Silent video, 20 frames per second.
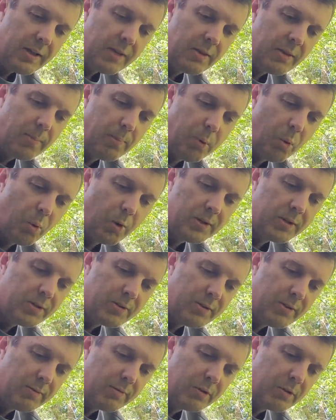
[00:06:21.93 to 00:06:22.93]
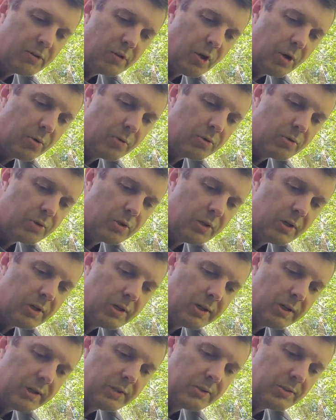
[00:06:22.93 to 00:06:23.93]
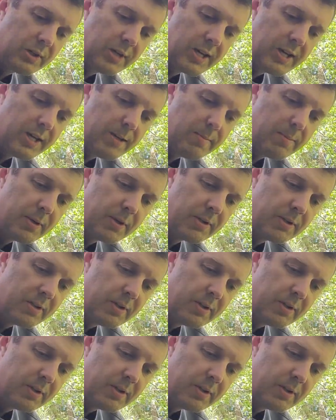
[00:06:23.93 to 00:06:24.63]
The point of the totes is to keep it